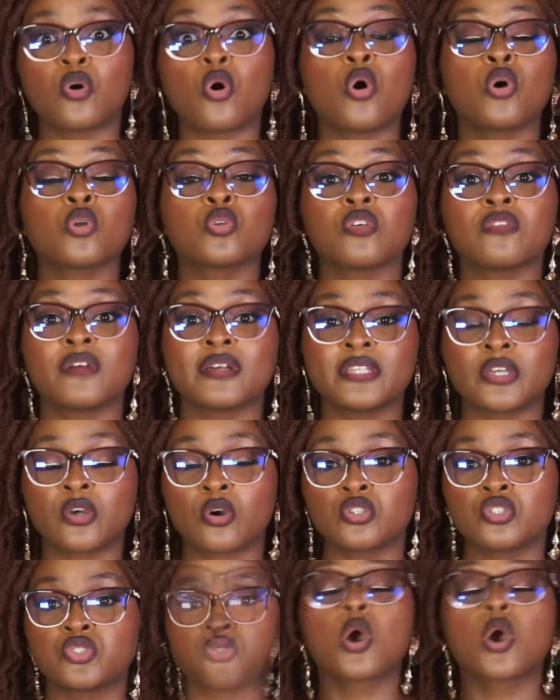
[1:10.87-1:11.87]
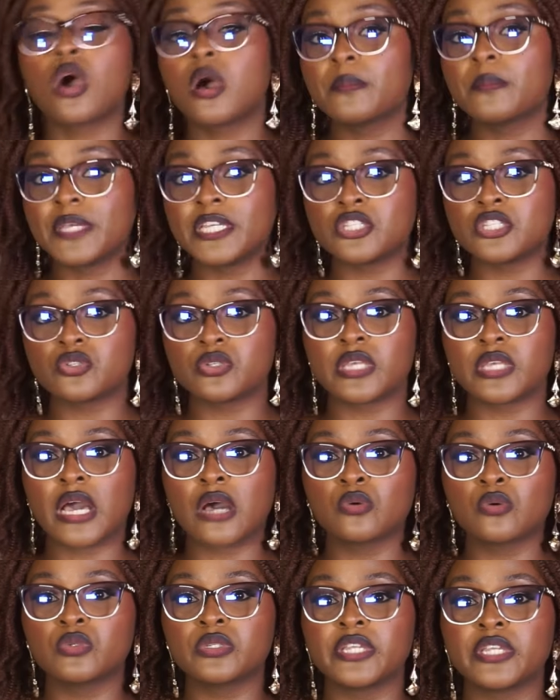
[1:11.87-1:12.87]
all over the country come into
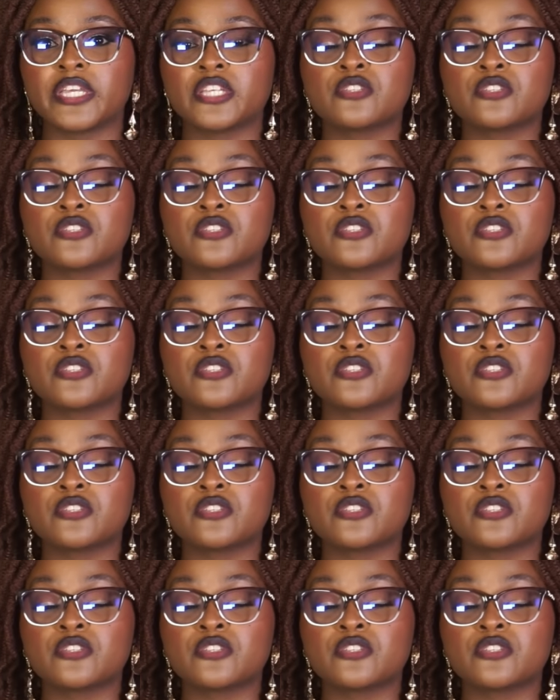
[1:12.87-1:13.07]
Yaoundé